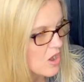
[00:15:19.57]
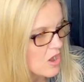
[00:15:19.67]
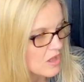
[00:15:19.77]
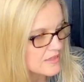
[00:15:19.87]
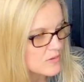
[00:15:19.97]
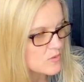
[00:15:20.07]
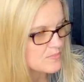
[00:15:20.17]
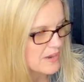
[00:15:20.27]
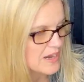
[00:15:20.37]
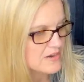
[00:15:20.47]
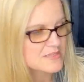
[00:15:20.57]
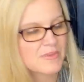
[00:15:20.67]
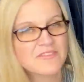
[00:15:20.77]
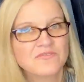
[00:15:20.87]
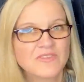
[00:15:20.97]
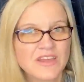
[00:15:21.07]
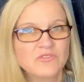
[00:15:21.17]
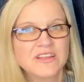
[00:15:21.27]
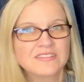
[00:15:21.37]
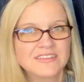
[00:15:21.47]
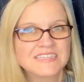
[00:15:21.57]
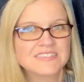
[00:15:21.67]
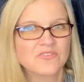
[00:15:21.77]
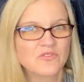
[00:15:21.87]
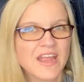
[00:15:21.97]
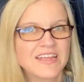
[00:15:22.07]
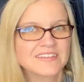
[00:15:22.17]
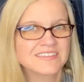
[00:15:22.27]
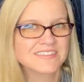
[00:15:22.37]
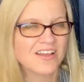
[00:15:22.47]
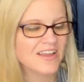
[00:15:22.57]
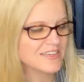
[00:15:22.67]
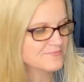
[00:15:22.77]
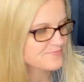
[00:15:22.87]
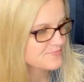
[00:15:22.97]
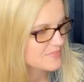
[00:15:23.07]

Hollywood Bear is my favorite Lisa Frank design.